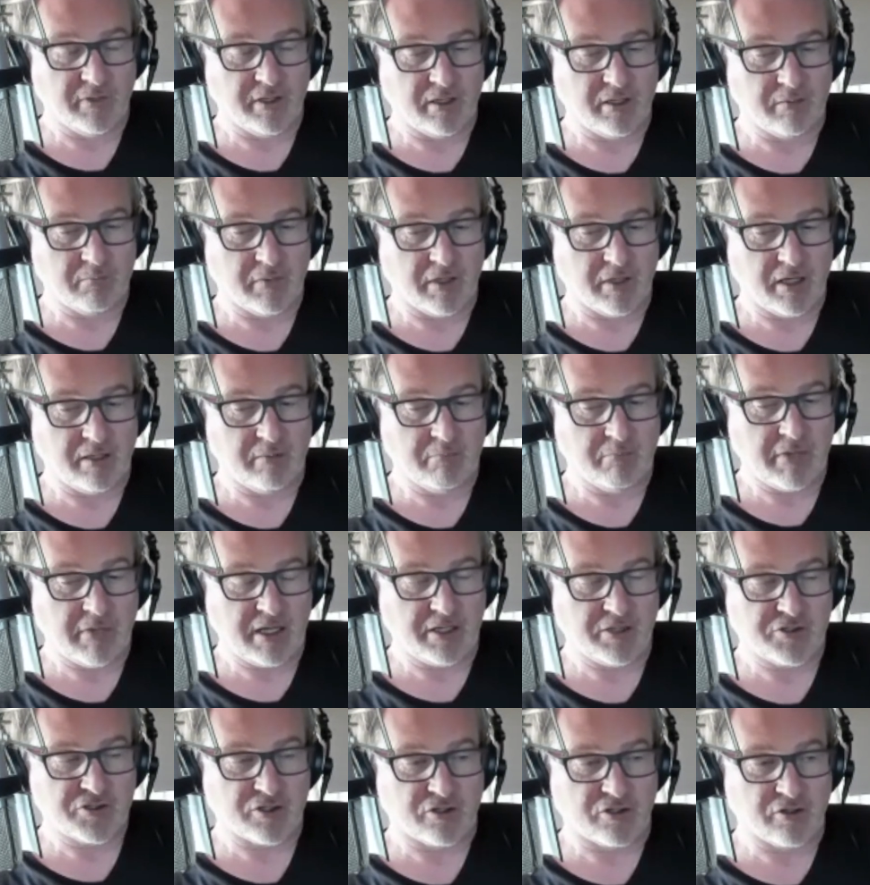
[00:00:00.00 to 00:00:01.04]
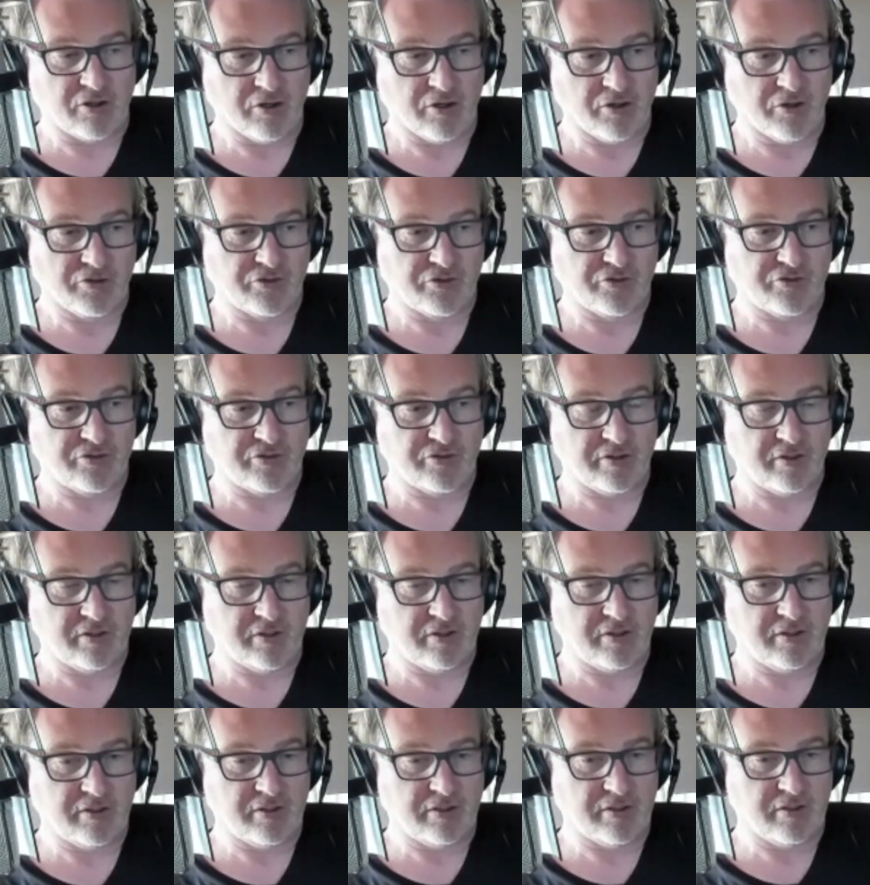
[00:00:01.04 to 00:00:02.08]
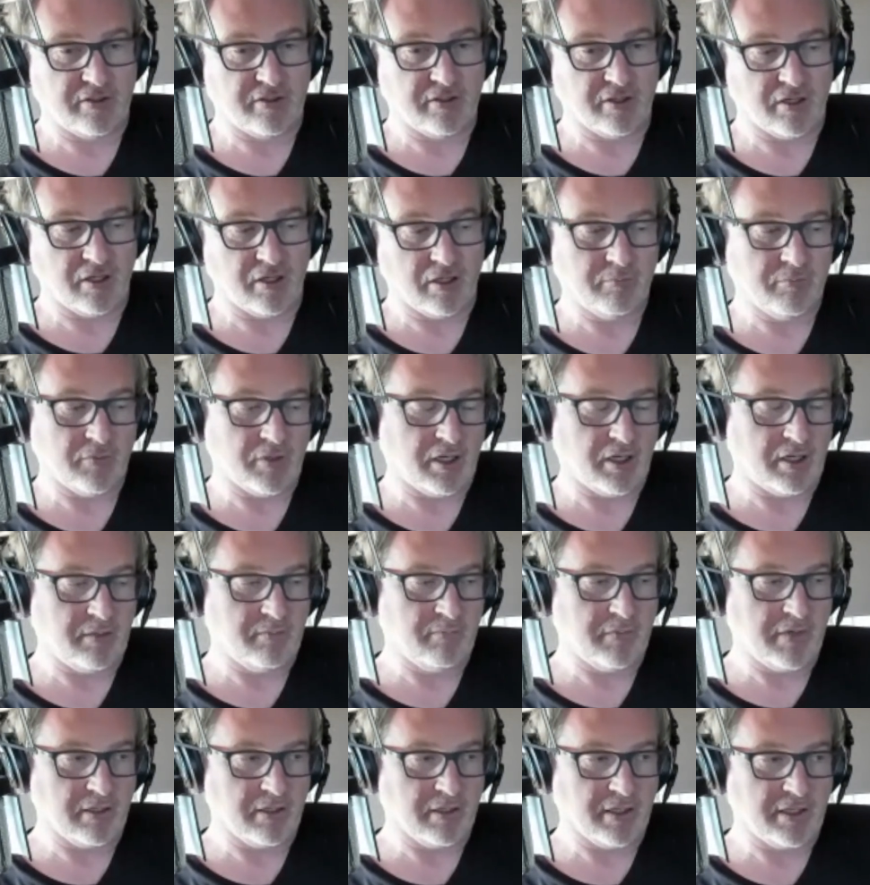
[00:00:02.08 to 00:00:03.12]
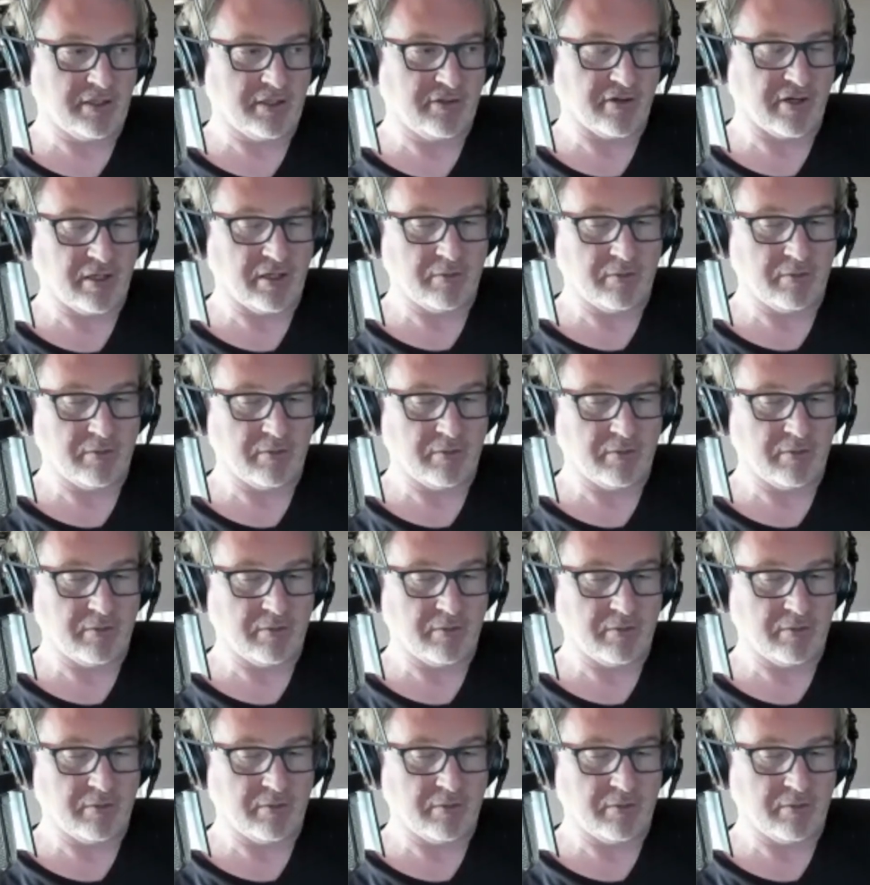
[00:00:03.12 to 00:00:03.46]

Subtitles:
and my manager calls. I'm LA time.